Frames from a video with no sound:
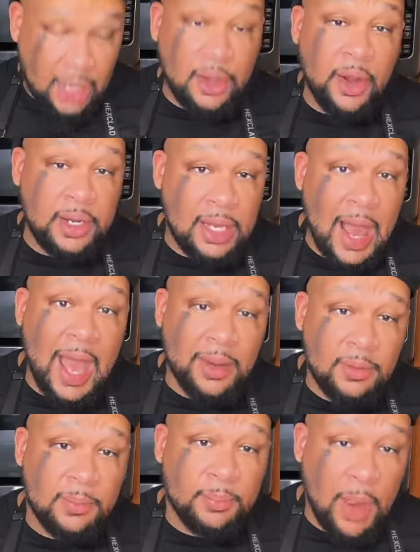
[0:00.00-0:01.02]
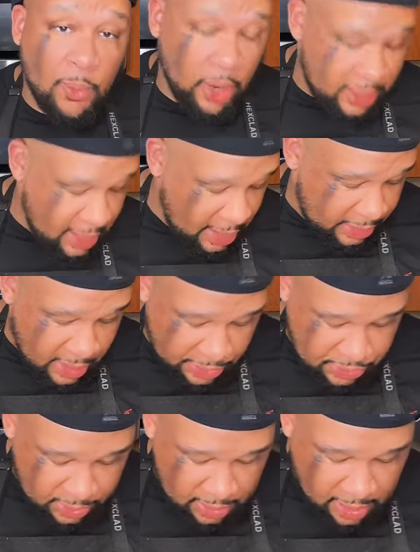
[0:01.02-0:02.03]
I learned a lot by working at a
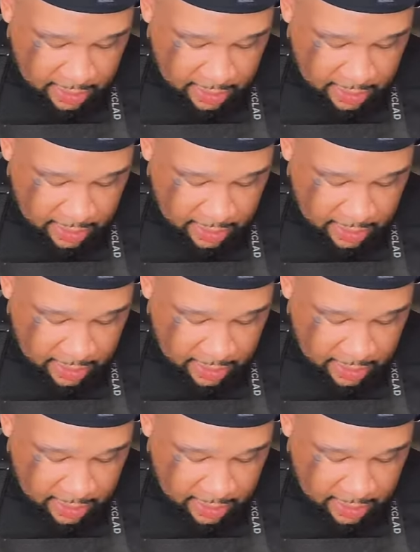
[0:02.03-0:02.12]
country